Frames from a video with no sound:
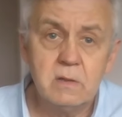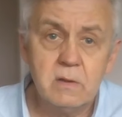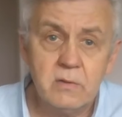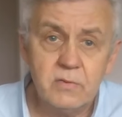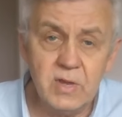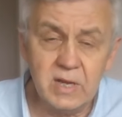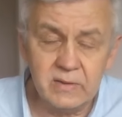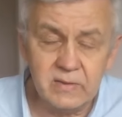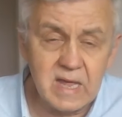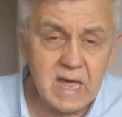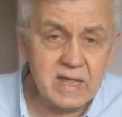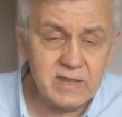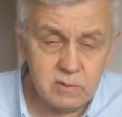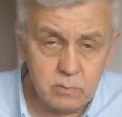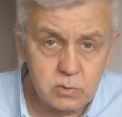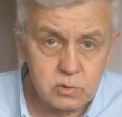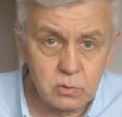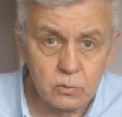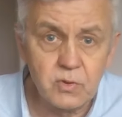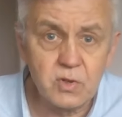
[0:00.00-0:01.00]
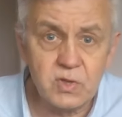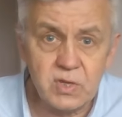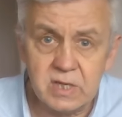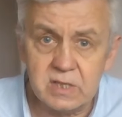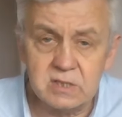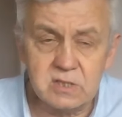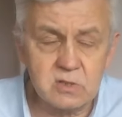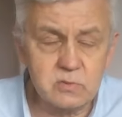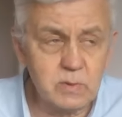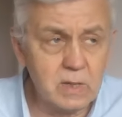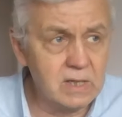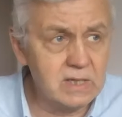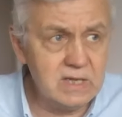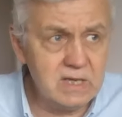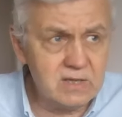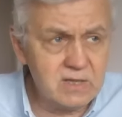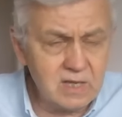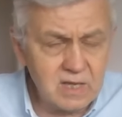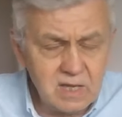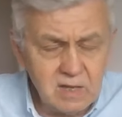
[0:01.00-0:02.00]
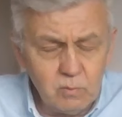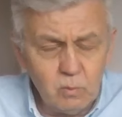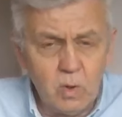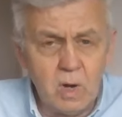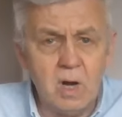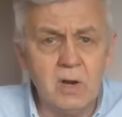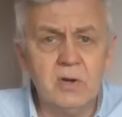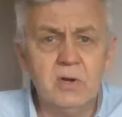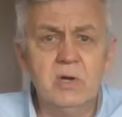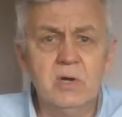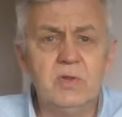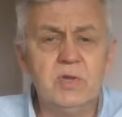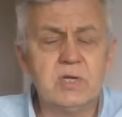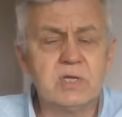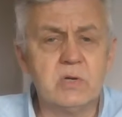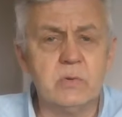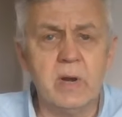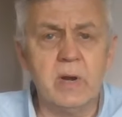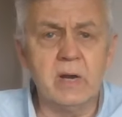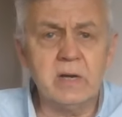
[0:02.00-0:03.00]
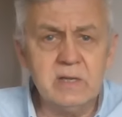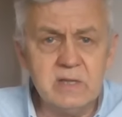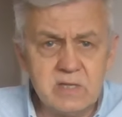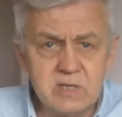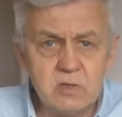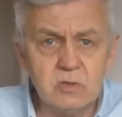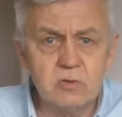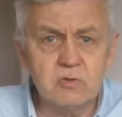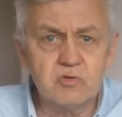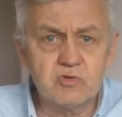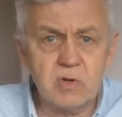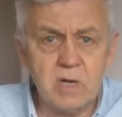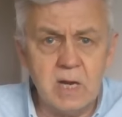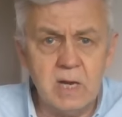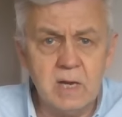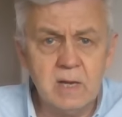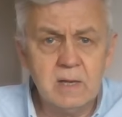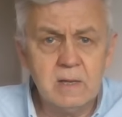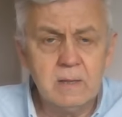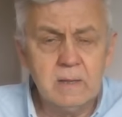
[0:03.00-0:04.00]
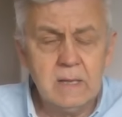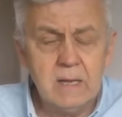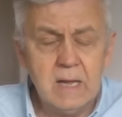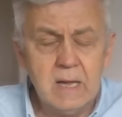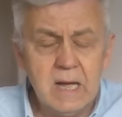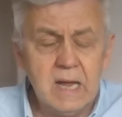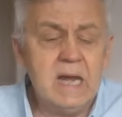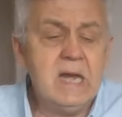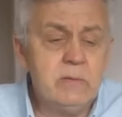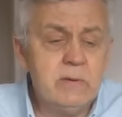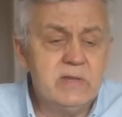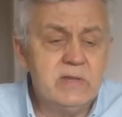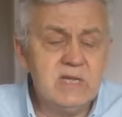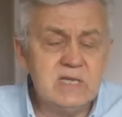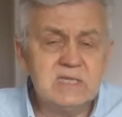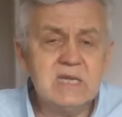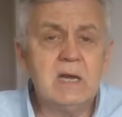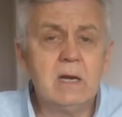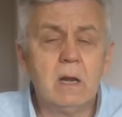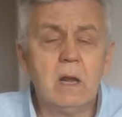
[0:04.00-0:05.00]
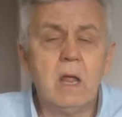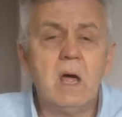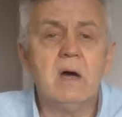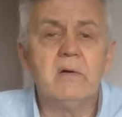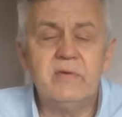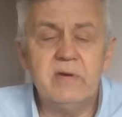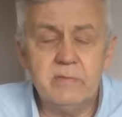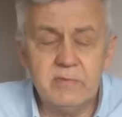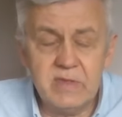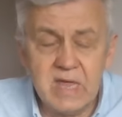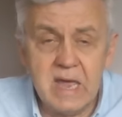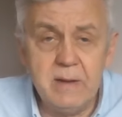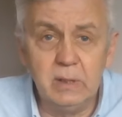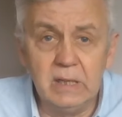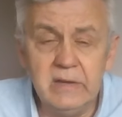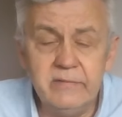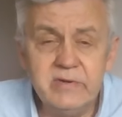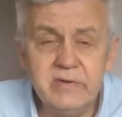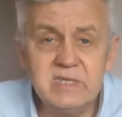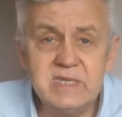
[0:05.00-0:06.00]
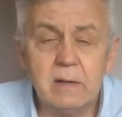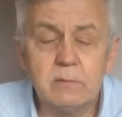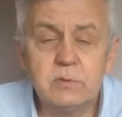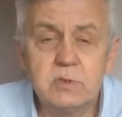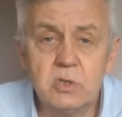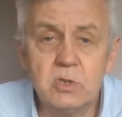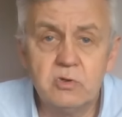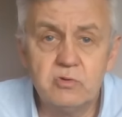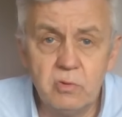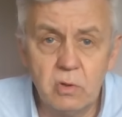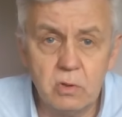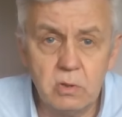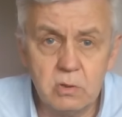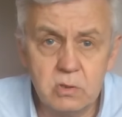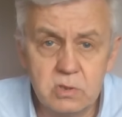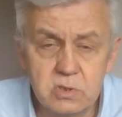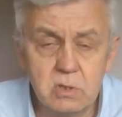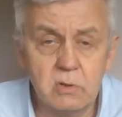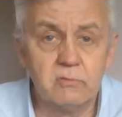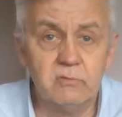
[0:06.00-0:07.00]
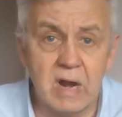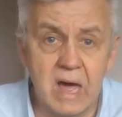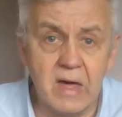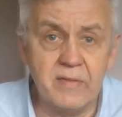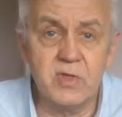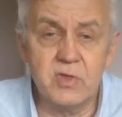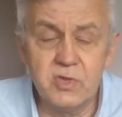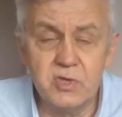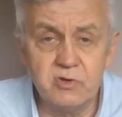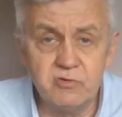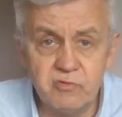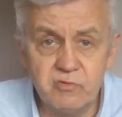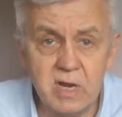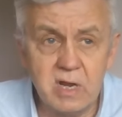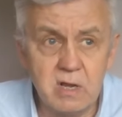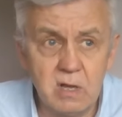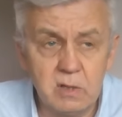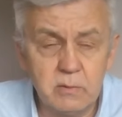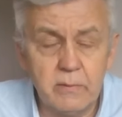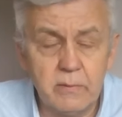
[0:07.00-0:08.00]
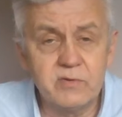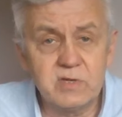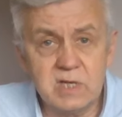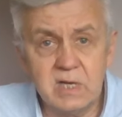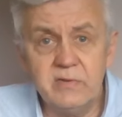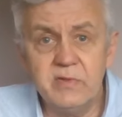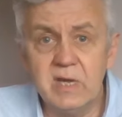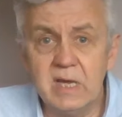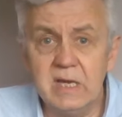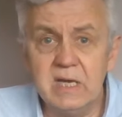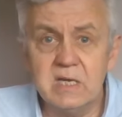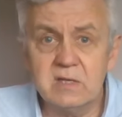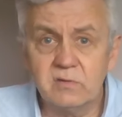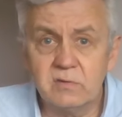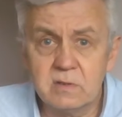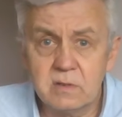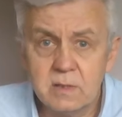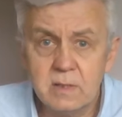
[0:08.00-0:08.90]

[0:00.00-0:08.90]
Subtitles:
thing there. There was other things as well. And you're thinking, what on earth is going on in this country? And anyway, they're saying a lot of it, they believe, is down to drugs rather than drink. Although obviously in the Guinness